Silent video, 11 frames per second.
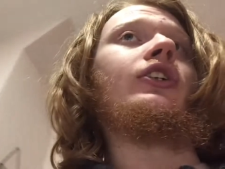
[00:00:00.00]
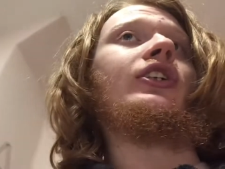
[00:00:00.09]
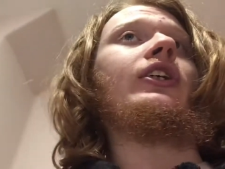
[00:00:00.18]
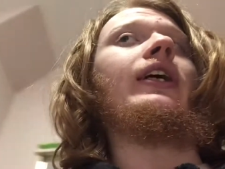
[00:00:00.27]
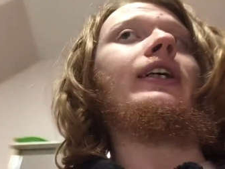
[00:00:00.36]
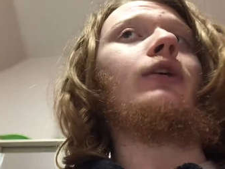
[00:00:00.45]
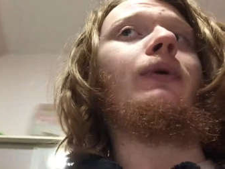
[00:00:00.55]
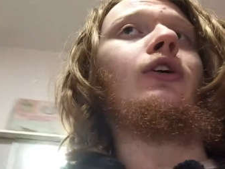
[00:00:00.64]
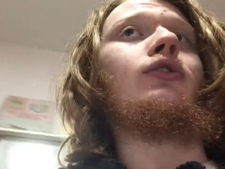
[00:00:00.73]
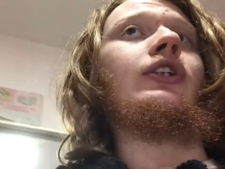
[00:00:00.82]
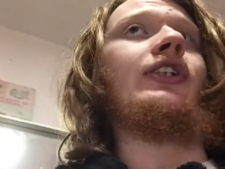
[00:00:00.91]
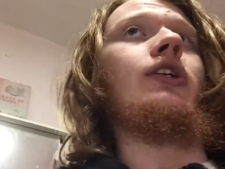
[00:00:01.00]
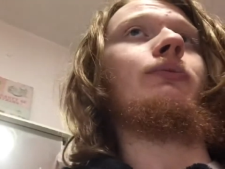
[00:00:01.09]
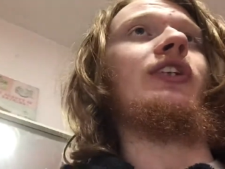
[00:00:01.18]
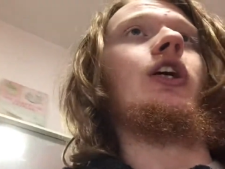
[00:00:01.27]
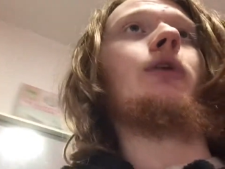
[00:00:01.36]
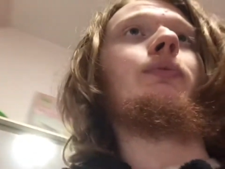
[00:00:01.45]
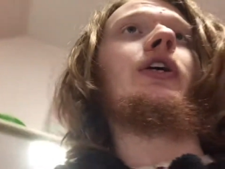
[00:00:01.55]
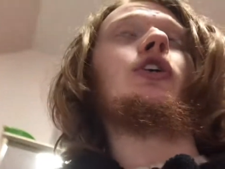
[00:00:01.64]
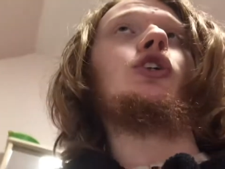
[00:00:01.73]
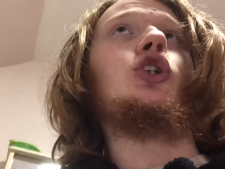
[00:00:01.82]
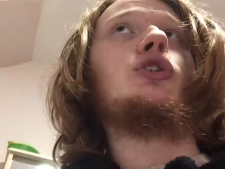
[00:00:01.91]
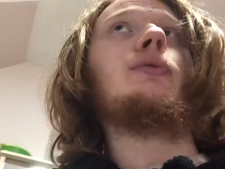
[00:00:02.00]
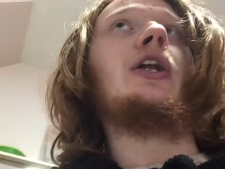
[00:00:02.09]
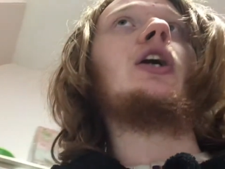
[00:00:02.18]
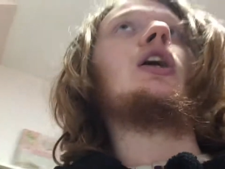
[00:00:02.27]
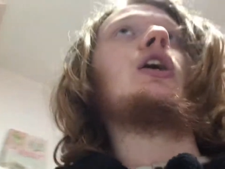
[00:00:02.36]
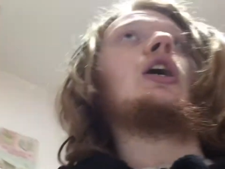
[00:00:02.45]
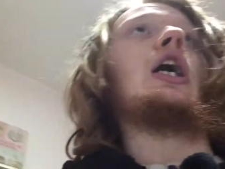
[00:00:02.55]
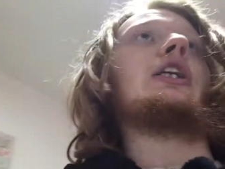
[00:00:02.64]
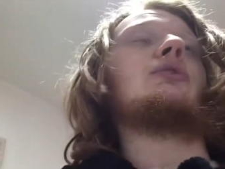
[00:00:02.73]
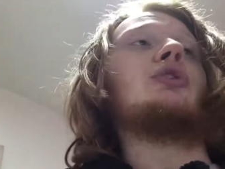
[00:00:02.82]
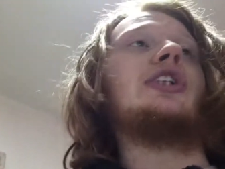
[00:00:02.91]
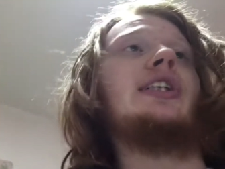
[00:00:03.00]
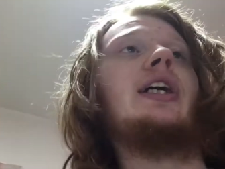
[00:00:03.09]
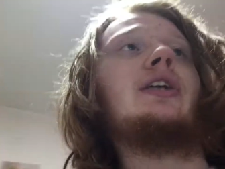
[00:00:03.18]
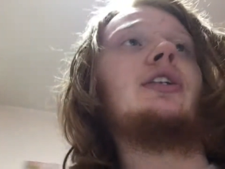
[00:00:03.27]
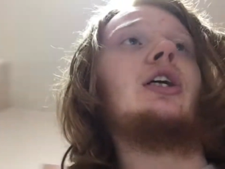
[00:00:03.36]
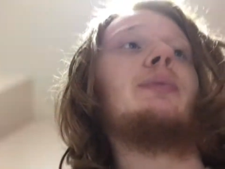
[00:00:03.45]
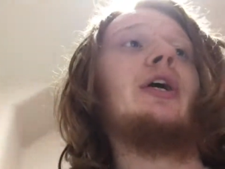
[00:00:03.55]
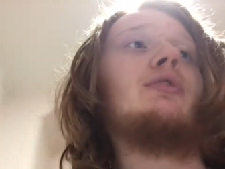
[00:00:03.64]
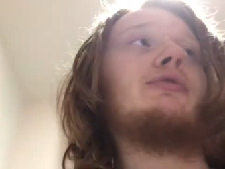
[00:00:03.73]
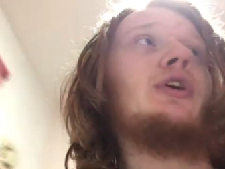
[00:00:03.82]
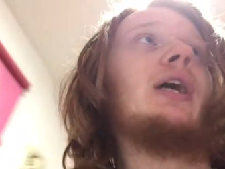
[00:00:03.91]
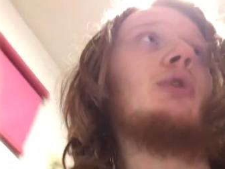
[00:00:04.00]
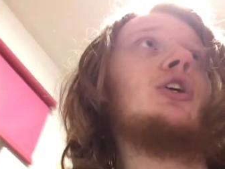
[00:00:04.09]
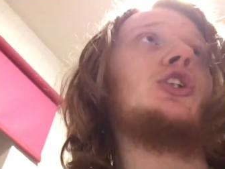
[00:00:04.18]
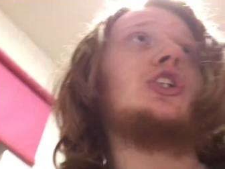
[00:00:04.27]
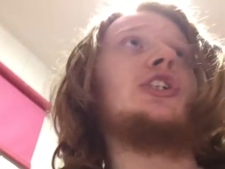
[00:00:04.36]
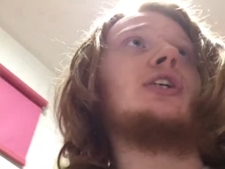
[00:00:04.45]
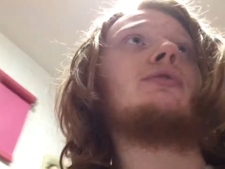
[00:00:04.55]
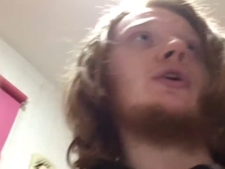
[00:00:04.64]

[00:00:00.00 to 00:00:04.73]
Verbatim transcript: So yeah, that'll be all the times I'll be uh, streaming, and once again, there will be over an hour, just over